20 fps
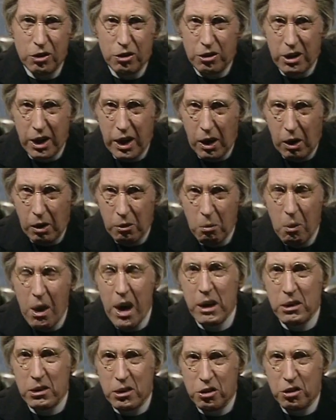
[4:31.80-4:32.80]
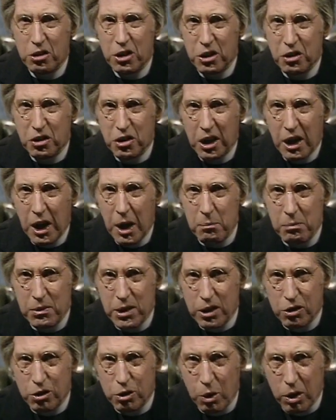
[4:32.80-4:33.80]
Wednesday. On Wednesday, she came to
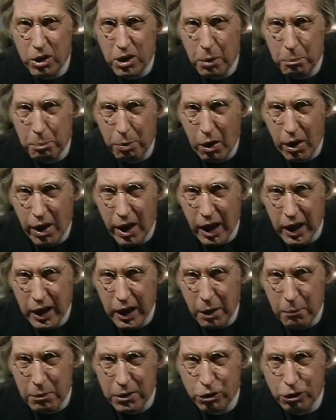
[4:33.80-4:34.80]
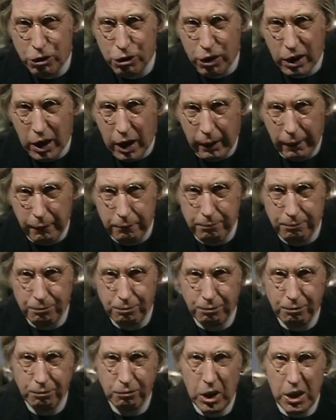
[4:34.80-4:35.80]
the store to borrow a cup of sugar.
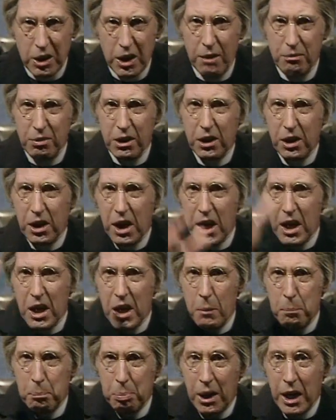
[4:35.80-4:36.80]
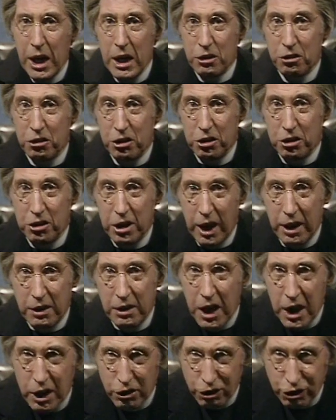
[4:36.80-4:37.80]
Didn't have a grain in the place, she said.
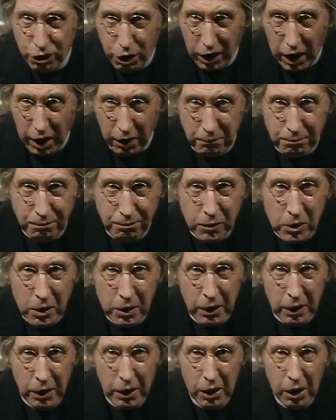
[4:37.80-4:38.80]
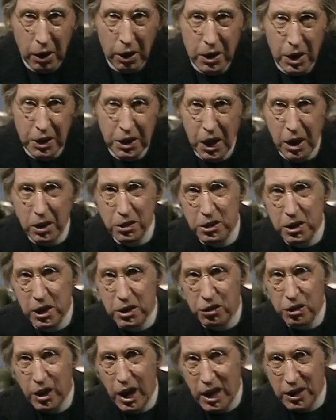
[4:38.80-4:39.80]
No sugar. On the
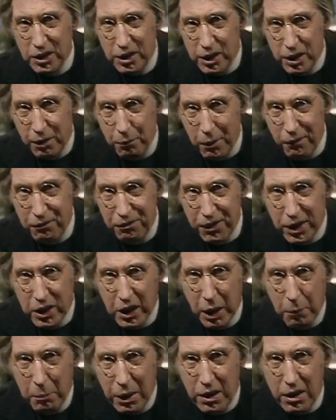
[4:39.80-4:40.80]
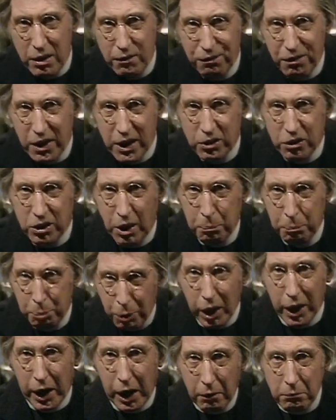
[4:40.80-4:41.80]
Thursday, she asked him if he'd come in and fix her
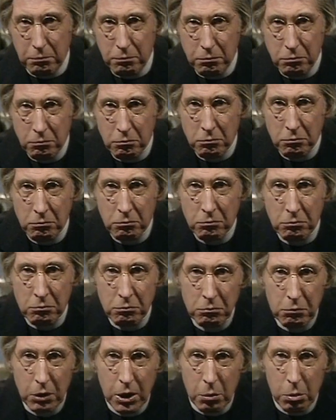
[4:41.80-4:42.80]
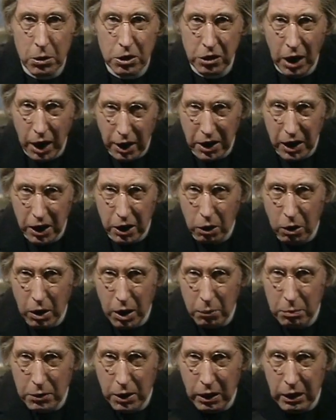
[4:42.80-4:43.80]
pulley. But it was her that got
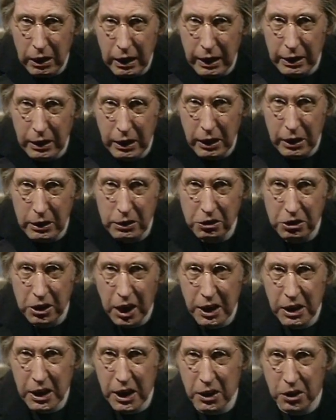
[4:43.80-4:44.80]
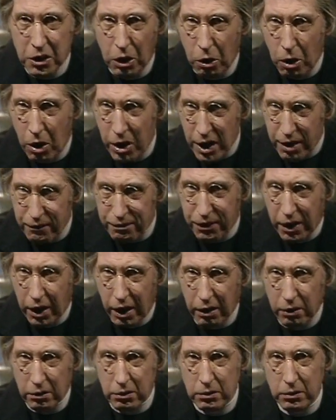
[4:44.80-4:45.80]
up the ladder, and Sandy had to hold it for
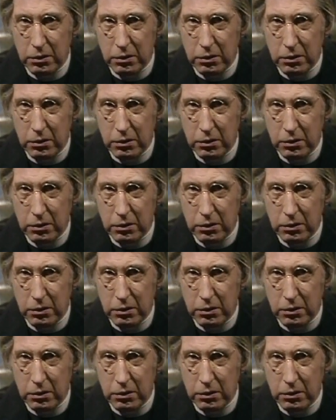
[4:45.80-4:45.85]
her.